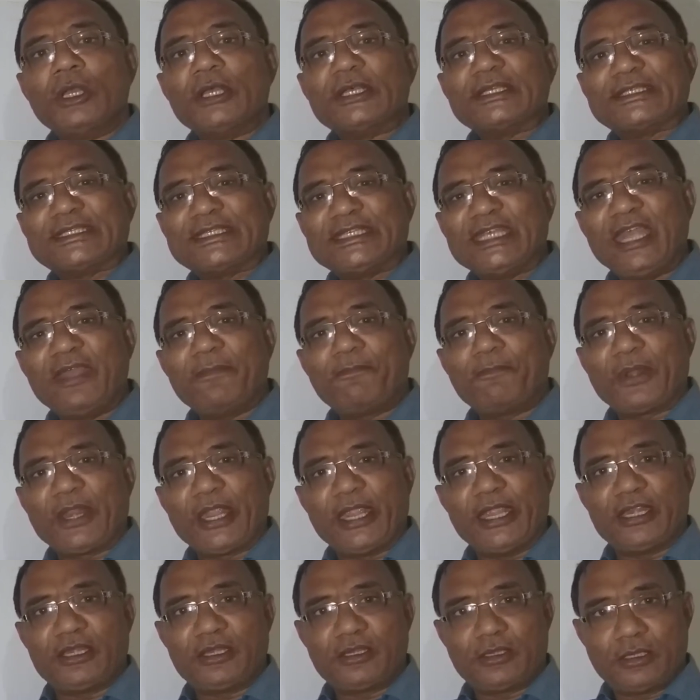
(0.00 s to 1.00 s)

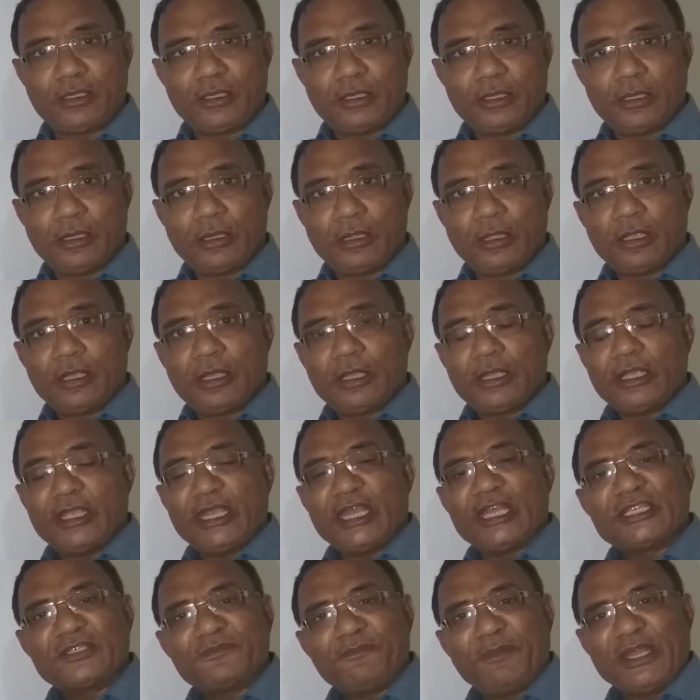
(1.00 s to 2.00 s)
separate,
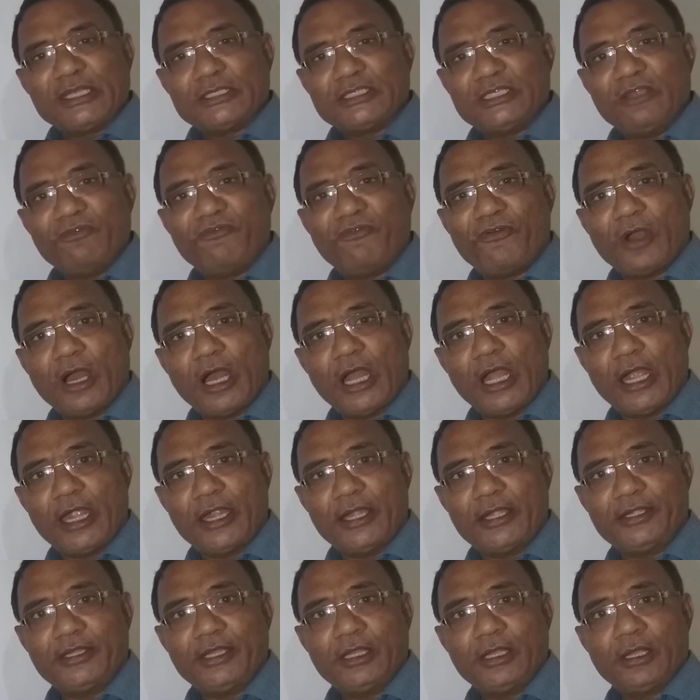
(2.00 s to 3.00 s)

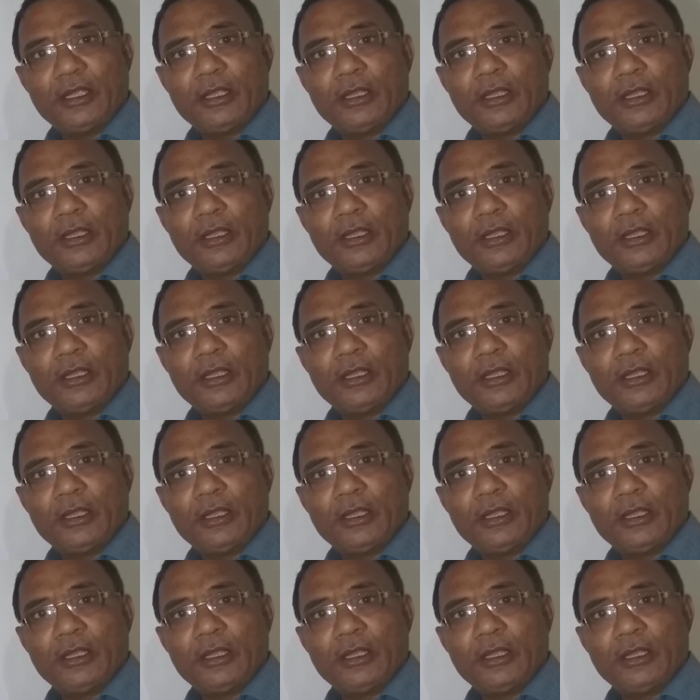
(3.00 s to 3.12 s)
specified